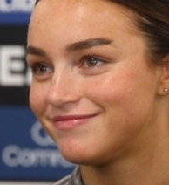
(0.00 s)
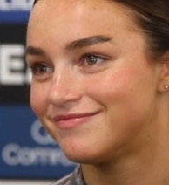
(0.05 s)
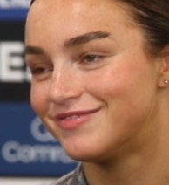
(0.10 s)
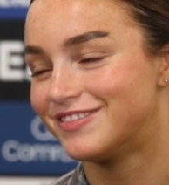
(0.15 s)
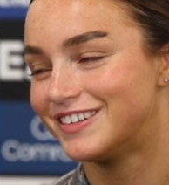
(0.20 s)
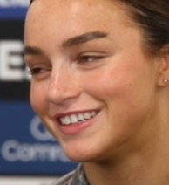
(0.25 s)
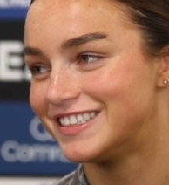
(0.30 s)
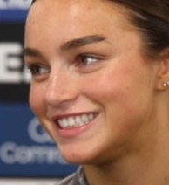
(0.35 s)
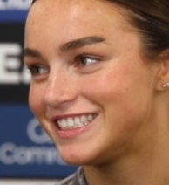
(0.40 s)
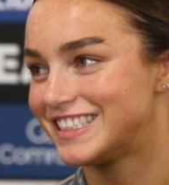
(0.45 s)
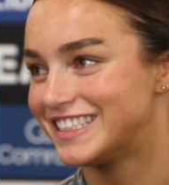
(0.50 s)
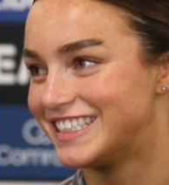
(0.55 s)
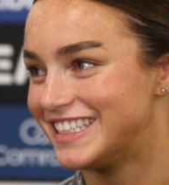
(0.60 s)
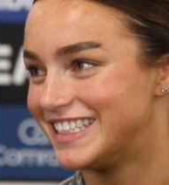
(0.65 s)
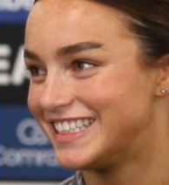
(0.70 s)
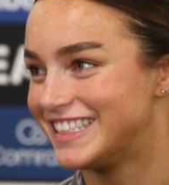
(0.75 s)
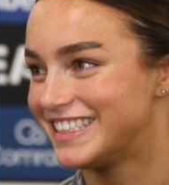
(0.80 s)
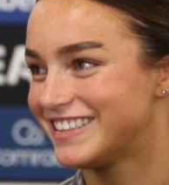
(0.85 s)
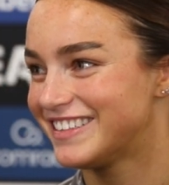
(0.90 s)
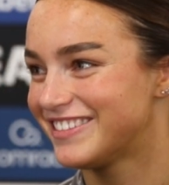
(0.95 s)

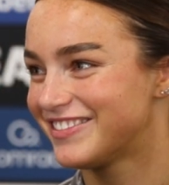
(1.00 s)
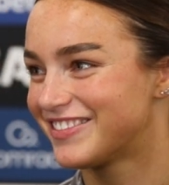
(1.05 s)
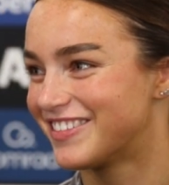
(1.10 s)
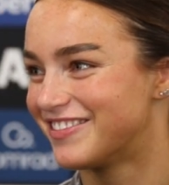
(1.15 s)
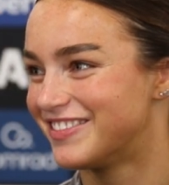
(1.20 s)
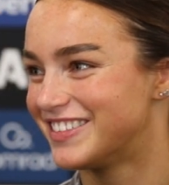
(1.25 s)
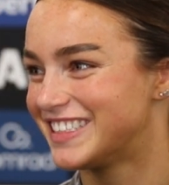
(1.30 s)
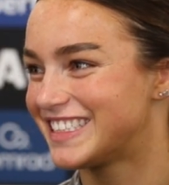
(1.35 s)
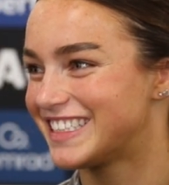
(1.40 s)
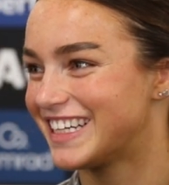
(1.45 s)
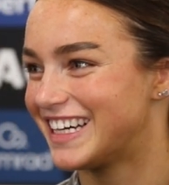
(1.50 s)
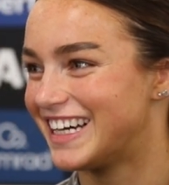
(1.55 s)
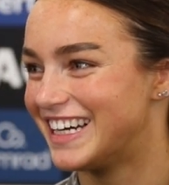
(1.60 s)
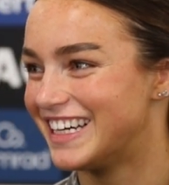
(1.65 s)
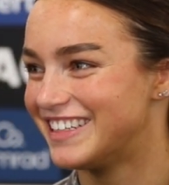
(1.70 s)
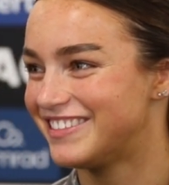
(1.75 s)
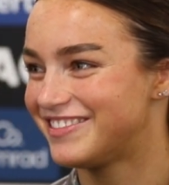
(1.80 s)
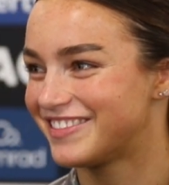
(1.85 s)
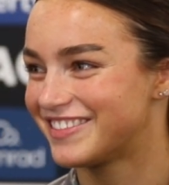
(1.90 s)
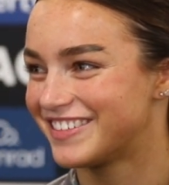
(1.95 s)
watching from the
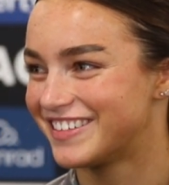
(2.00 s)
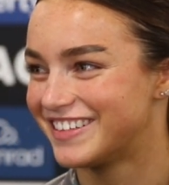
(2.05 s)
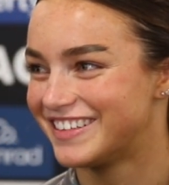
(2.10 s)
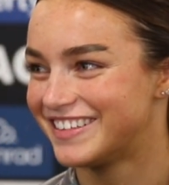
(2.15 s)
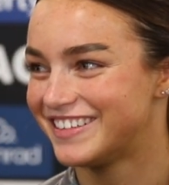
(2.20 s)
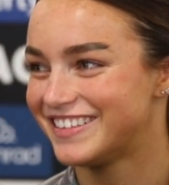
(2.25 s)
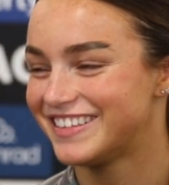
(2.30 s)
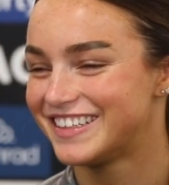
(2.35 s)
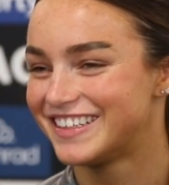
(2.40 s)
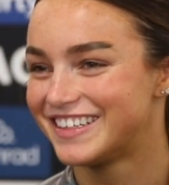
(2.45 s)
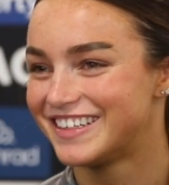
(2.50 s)
side for a